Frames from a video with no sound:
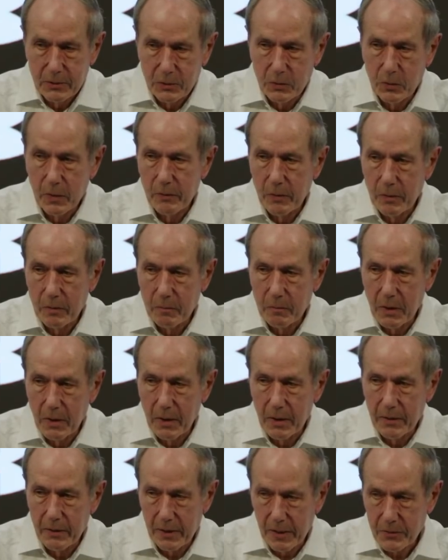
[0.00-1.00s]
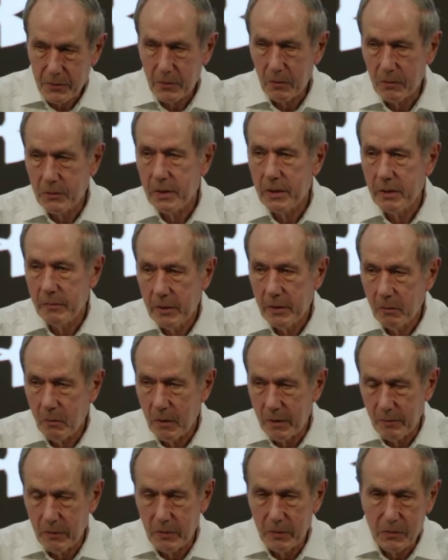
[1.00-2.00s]
driven by national TV
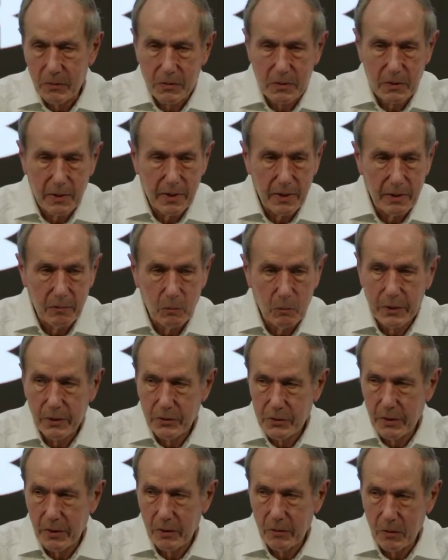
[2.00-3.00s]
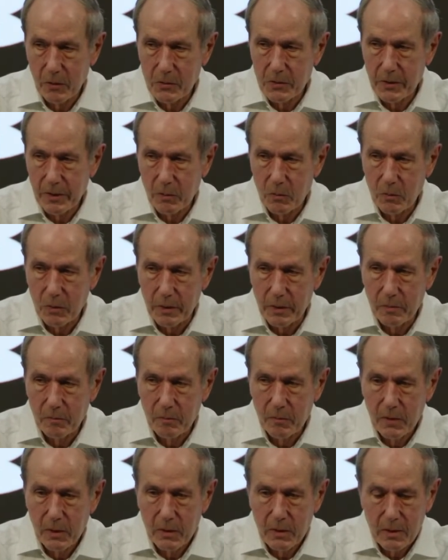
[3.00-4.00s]
revenues. And we share those equally.
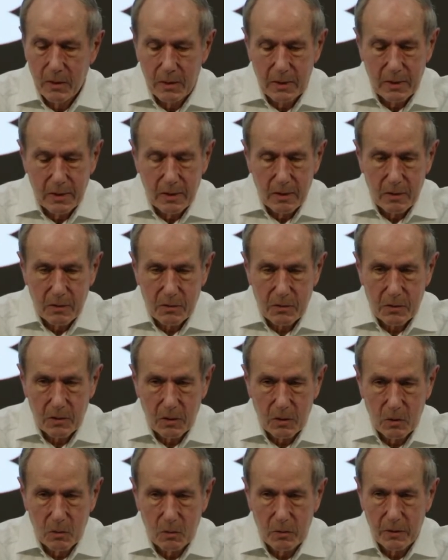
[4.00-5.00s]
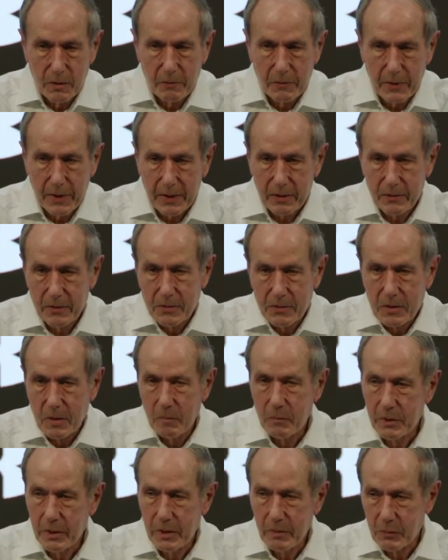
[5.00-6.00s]
So the fact that
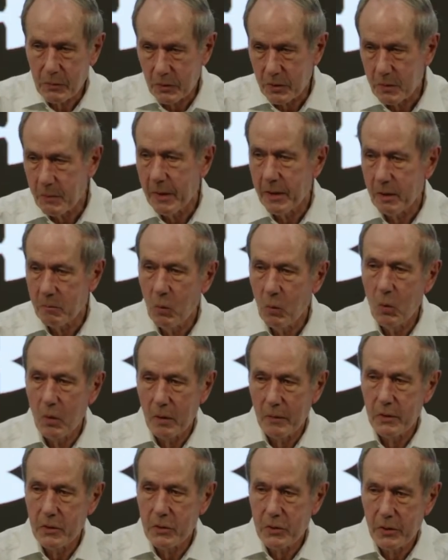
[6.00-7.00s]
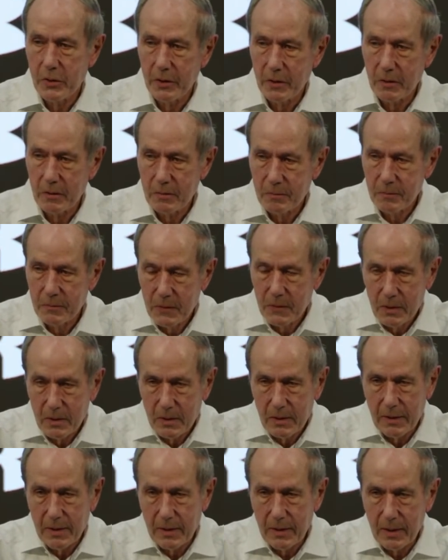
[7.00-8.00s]
some teams are spending more this year,
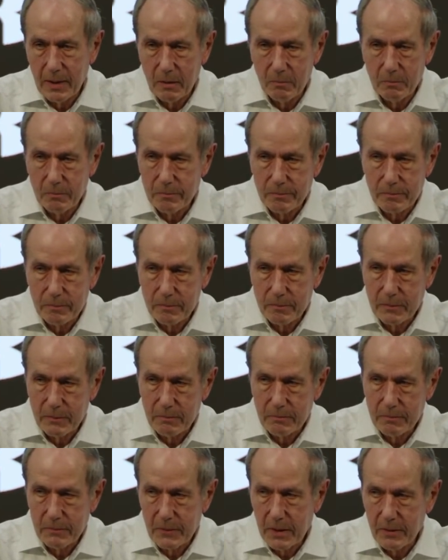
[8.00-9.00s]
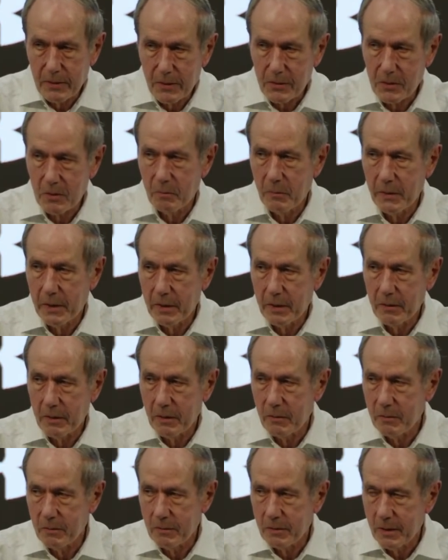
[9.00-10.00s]
that doesn't mean
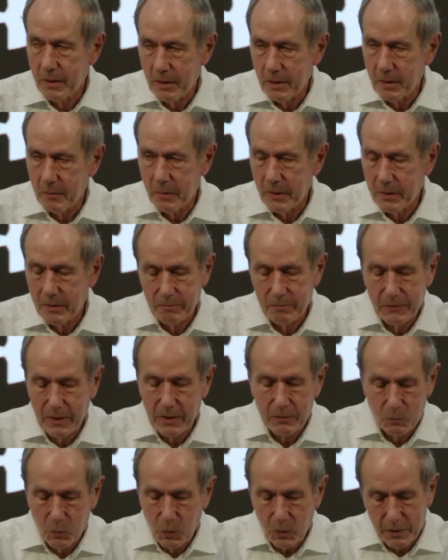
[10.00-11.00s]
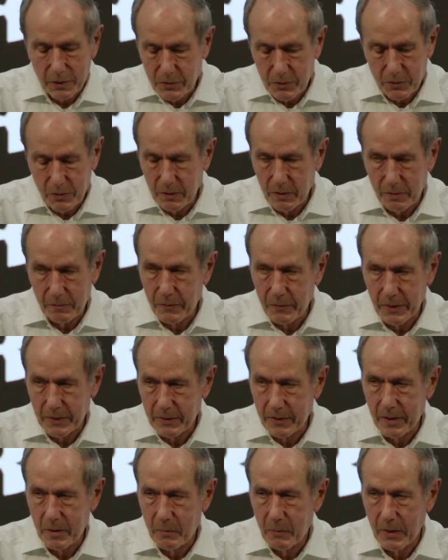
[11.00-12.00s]
that that really shouldn't
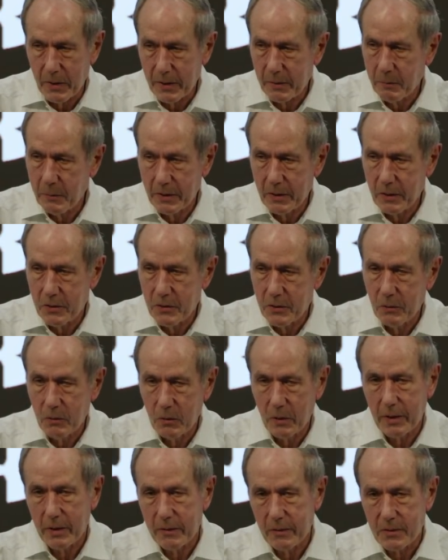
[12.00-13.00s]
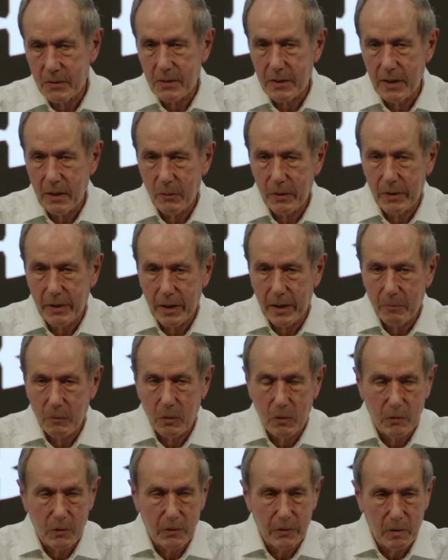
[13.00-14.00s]
affect anybody, because you look at the salary cap
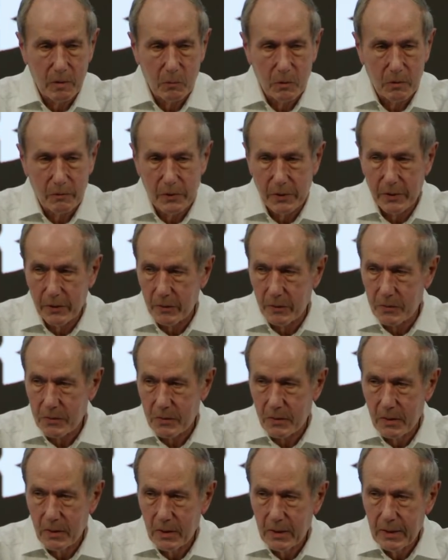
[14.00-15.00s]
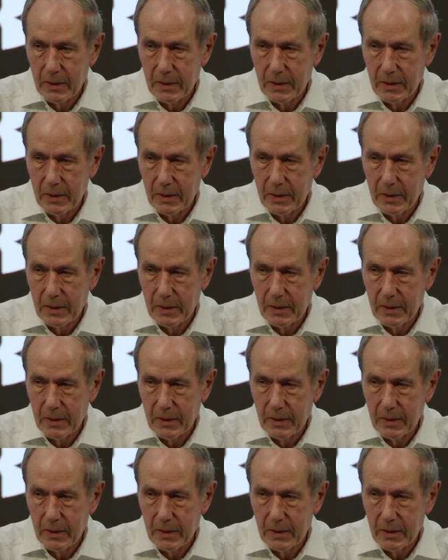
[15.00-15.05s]
over a number of years